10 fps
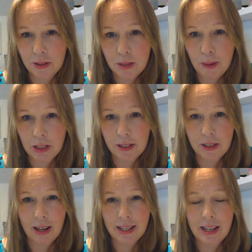specialist
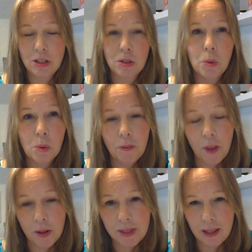accreditation, all of
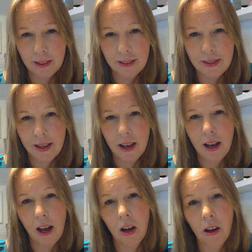those things
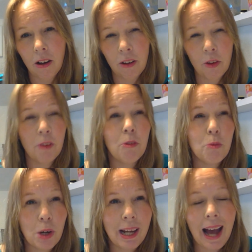are
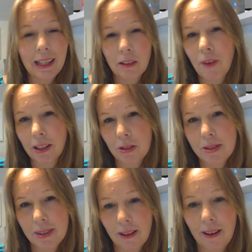really adding value to
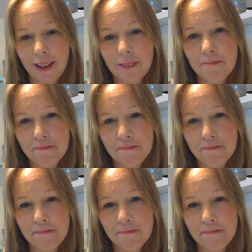the client.